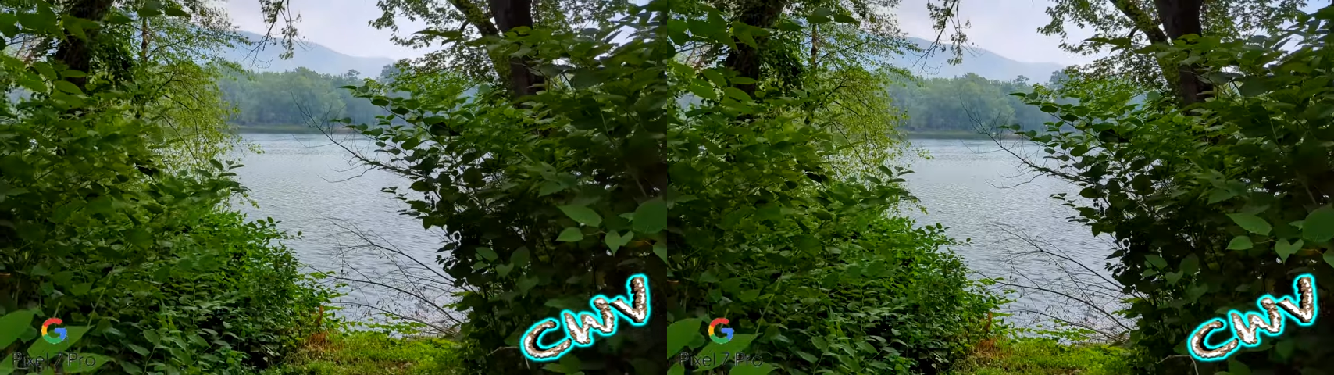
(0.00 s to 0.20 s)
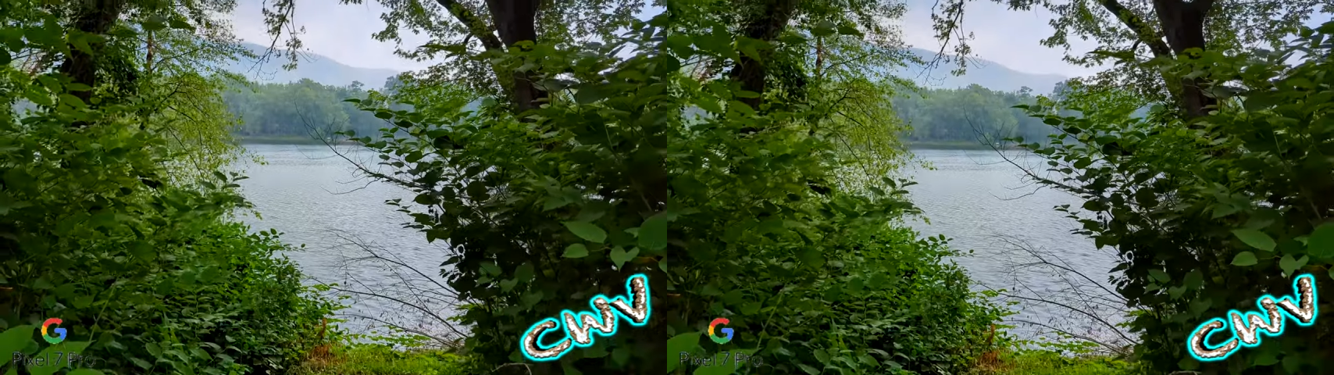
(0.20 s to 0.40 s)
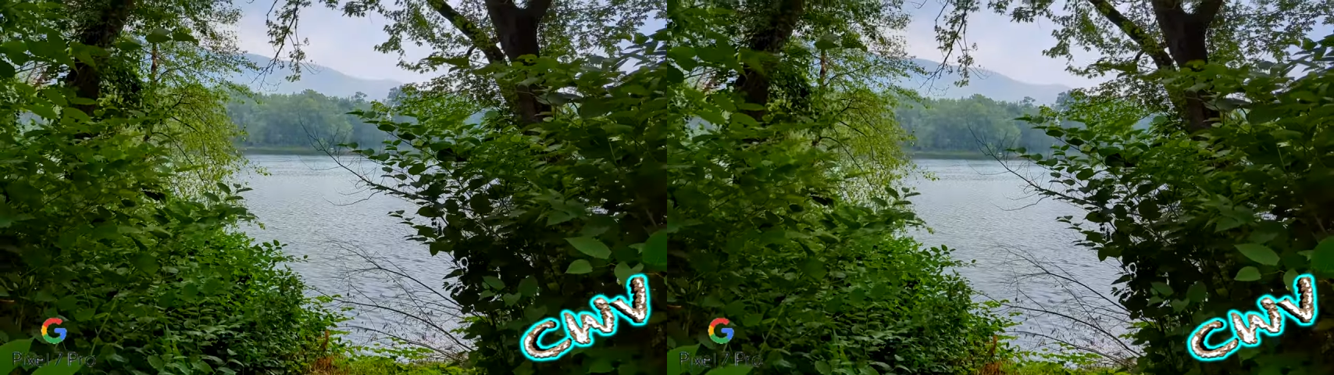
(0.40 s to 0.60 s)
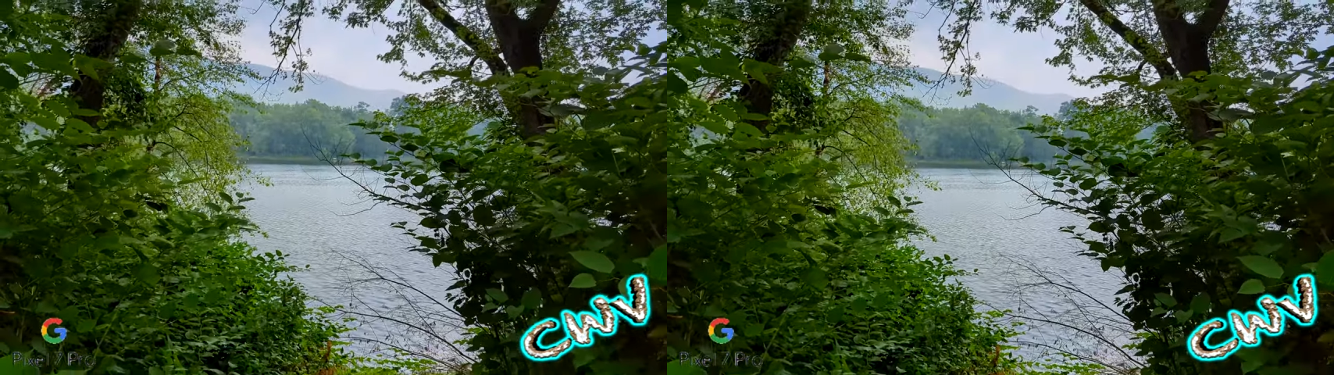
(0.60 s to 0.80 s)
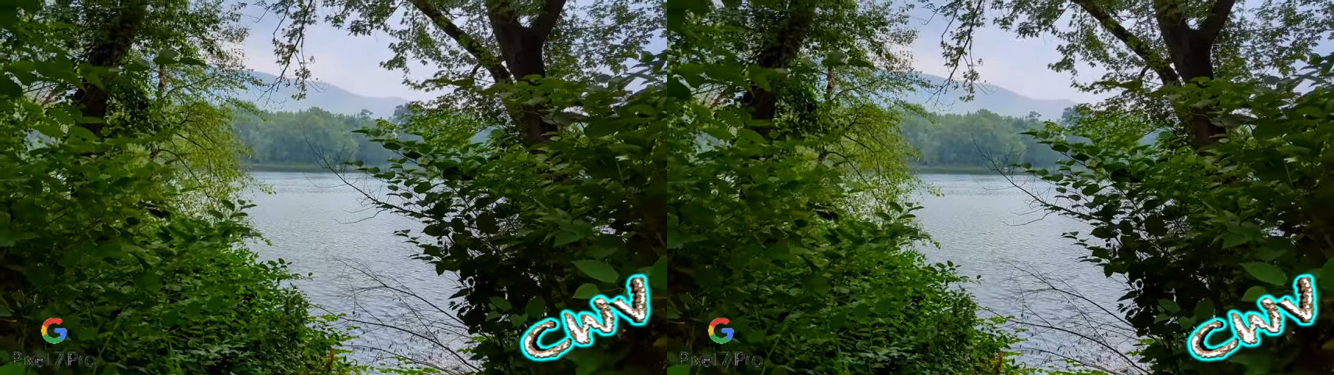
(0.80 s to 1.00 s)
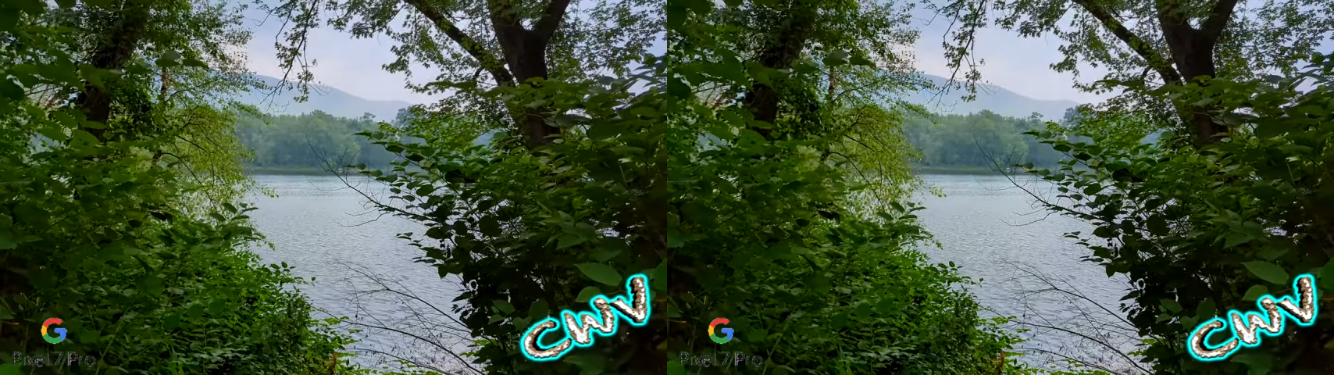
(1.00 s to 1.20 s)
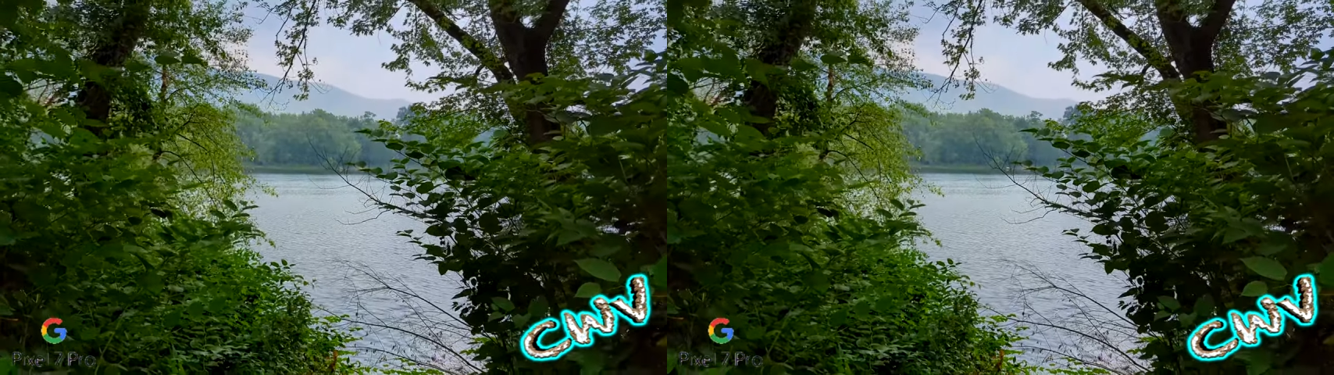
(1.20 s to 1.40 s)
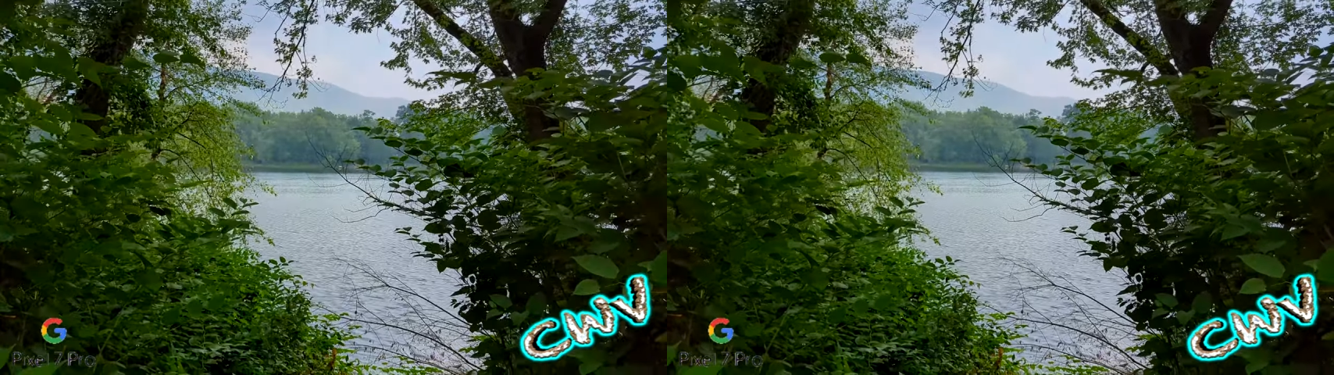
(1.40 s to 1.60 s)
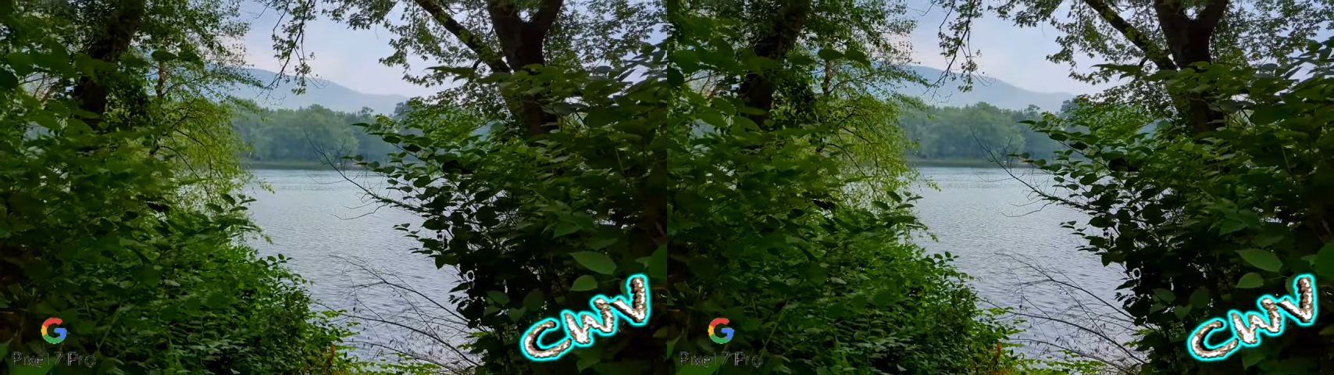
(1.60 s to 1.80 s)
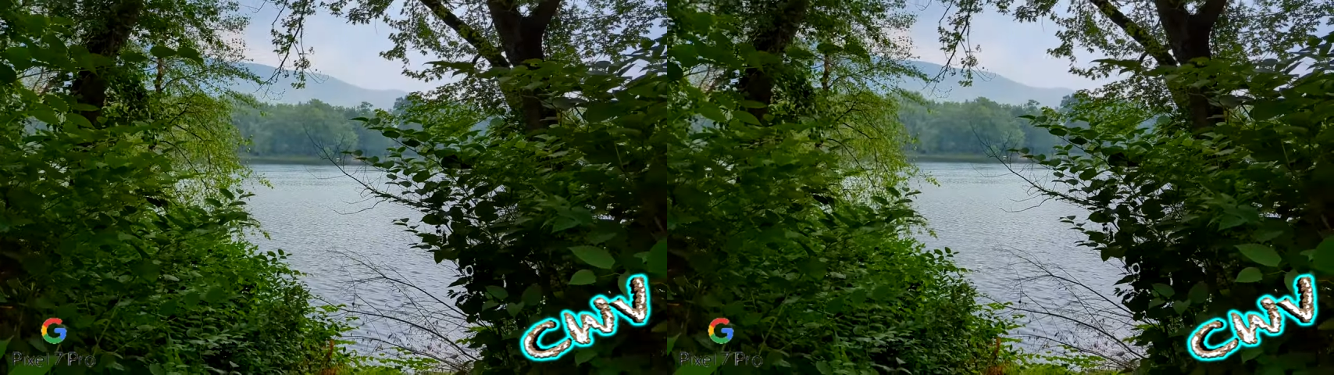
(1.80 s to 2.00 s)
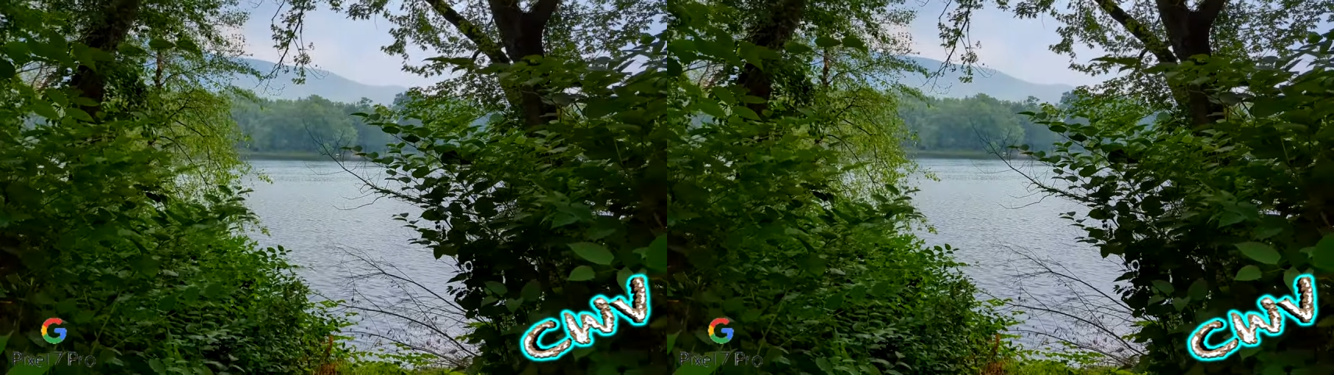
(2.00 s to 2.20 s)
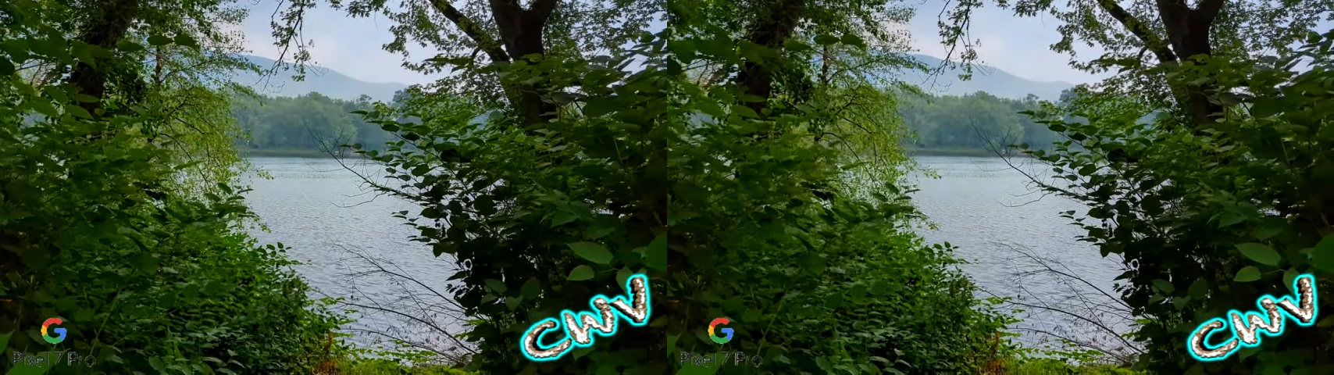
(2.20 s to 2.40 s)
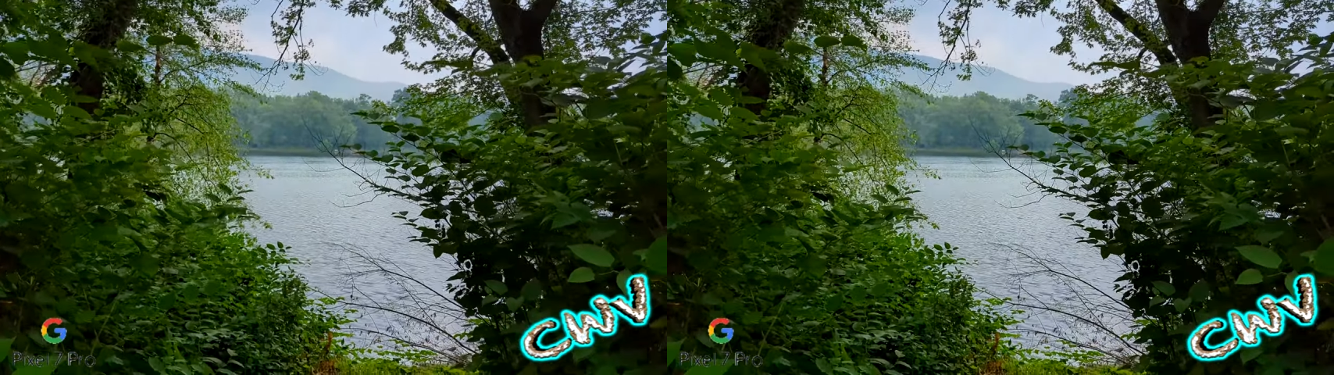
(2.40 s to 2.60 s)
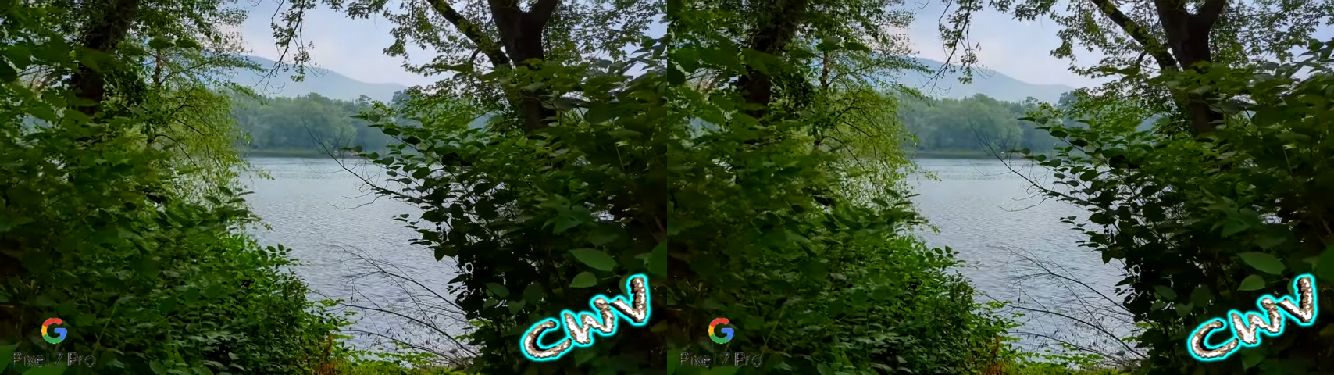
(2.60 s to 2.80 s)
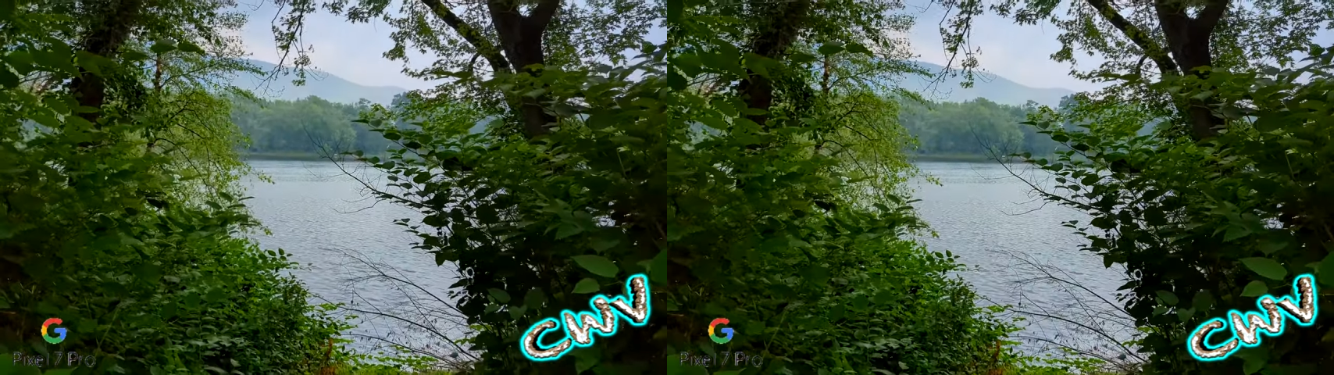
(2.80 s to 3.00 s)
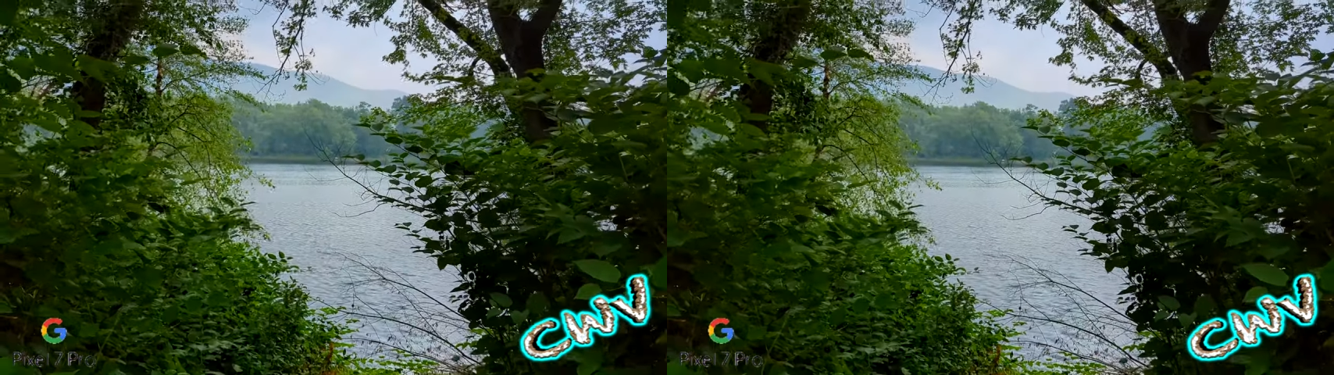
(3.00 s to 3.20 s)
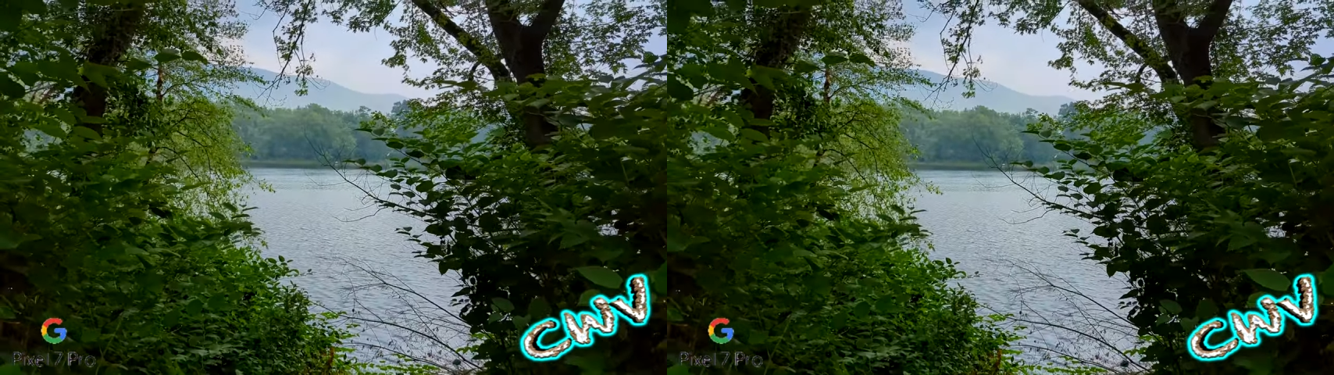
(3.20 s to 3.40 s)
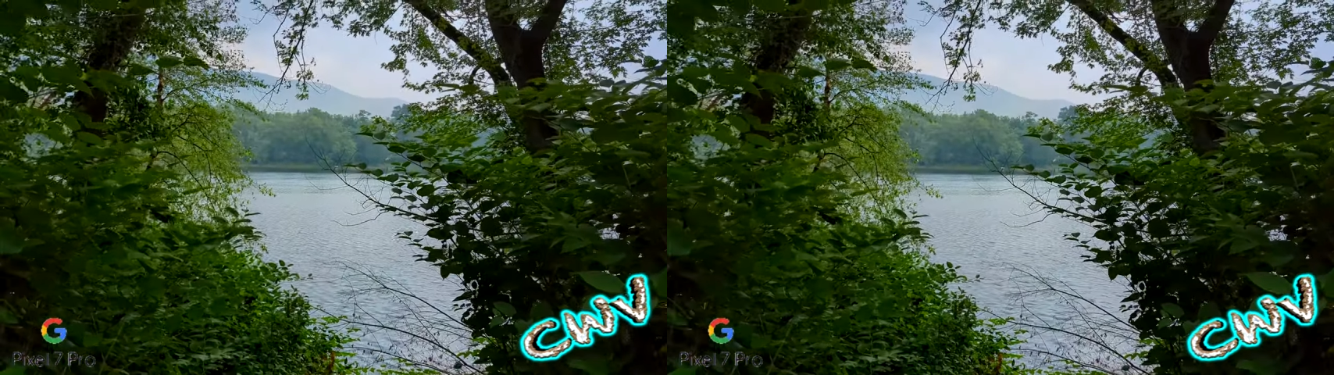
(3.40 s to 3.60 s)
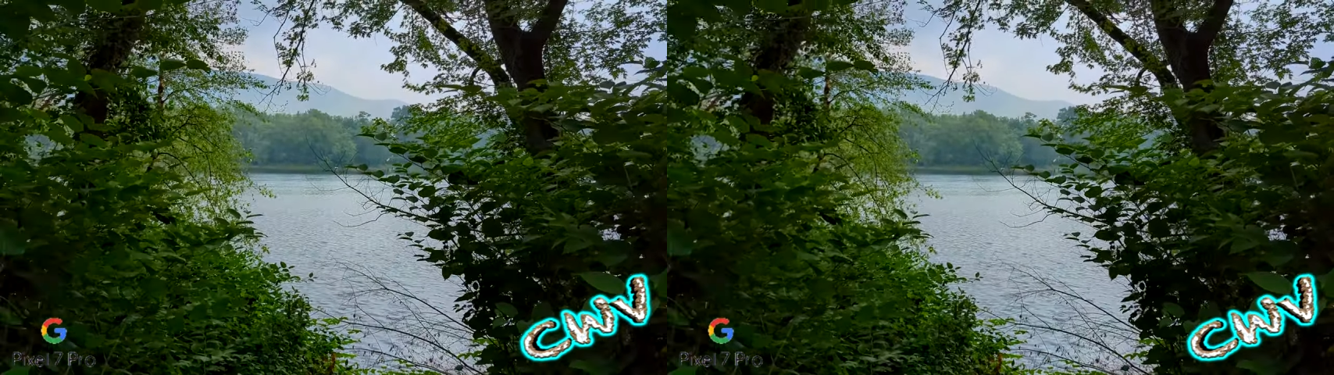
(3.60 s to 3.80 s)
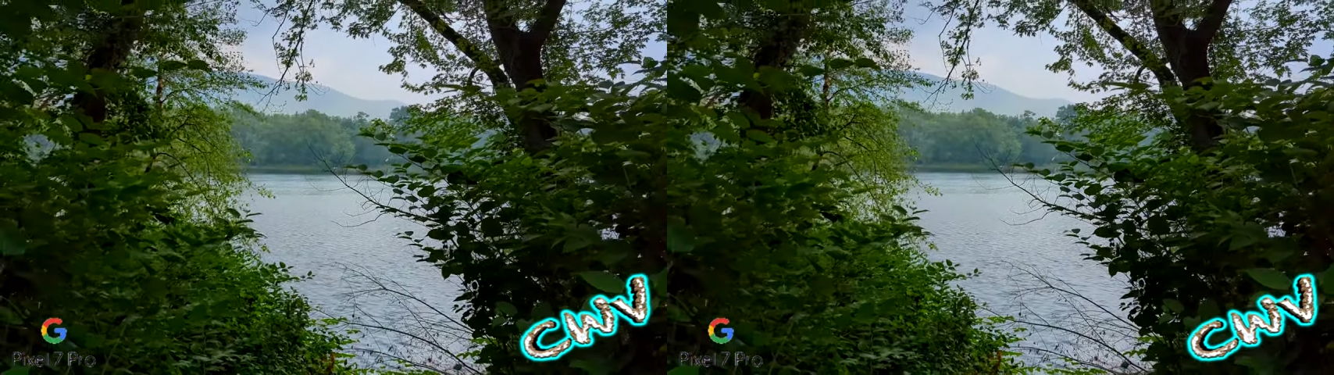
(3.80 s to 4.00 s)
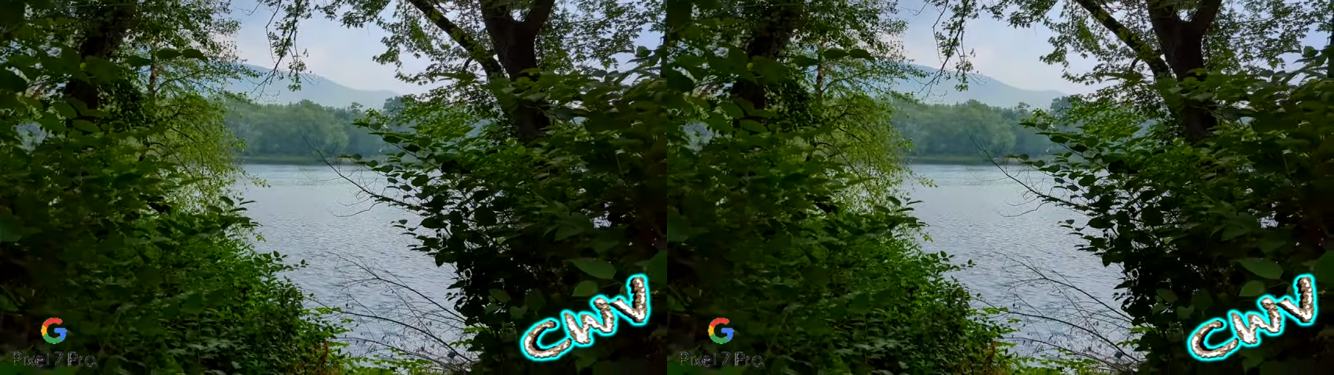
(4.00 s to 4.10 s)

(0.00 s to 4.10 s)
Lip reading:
No face is visible, so there are no lips to read.